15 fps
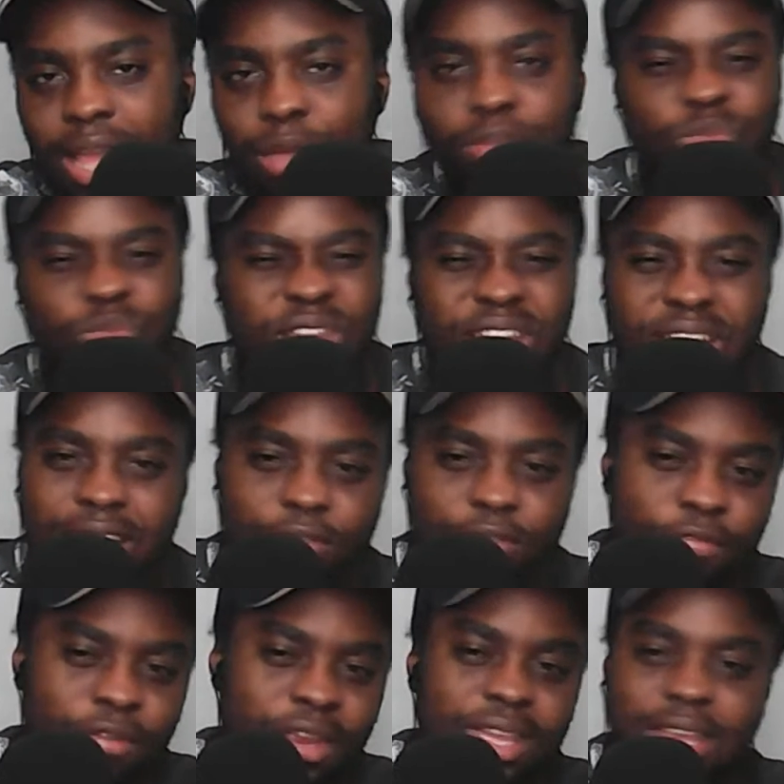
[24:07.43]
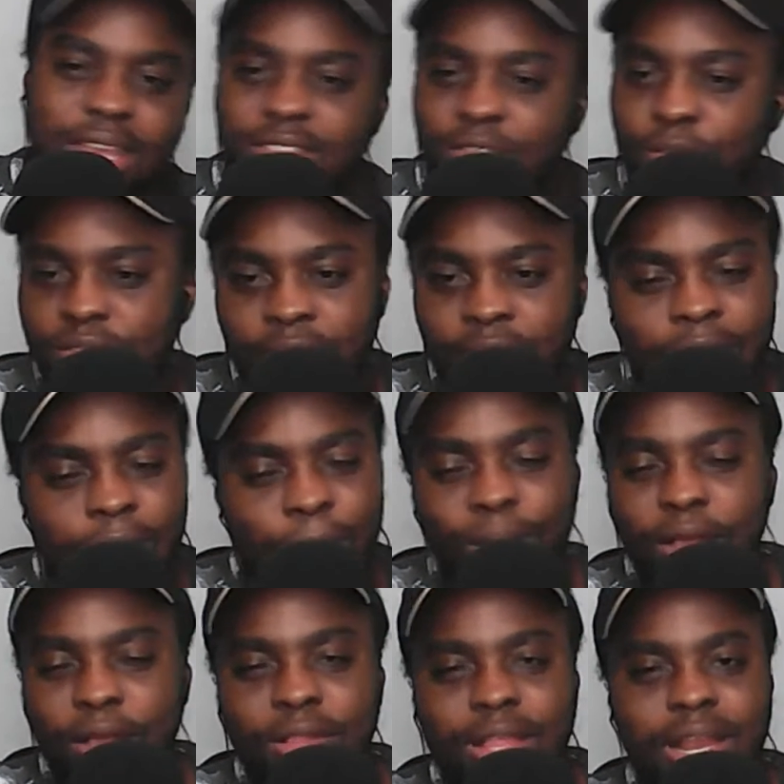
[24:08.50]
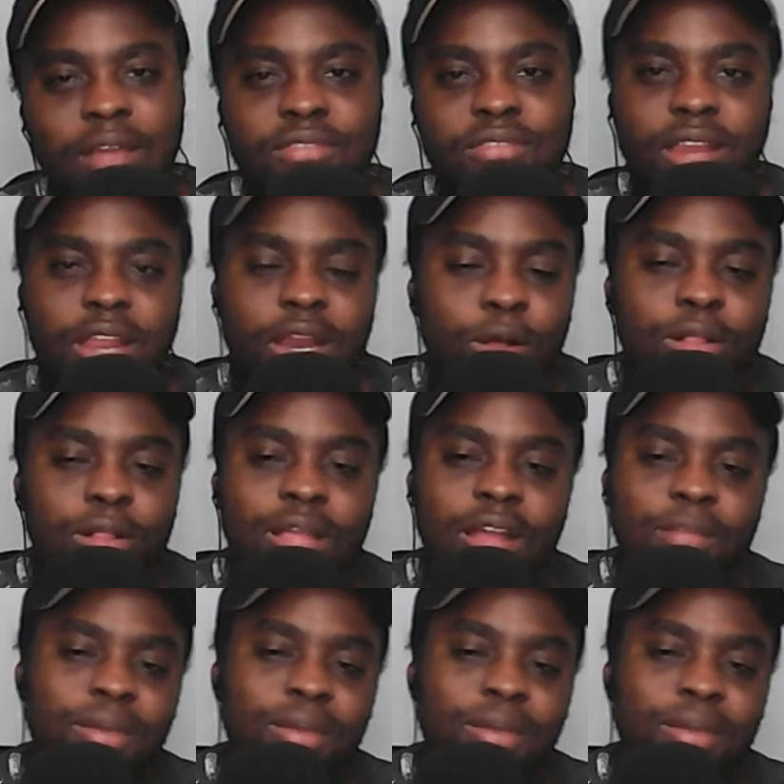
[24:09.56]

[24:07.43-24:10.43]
He was winning us free kicks. He was playing on the left side and all that.